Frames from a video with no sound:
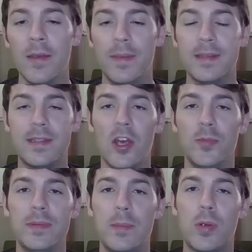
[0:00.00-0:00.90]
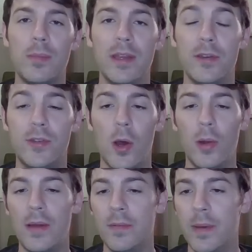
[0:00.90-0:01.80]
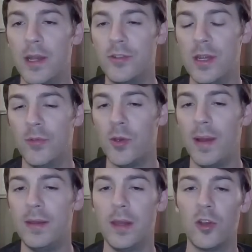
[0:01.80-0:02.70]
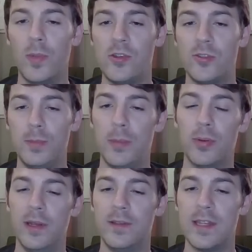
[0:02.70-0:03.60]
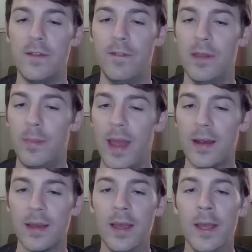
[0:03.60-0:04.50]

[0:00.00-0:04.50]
This tells me they probably don't have a Medicham, so my Diggersby should be pretty safe in the back.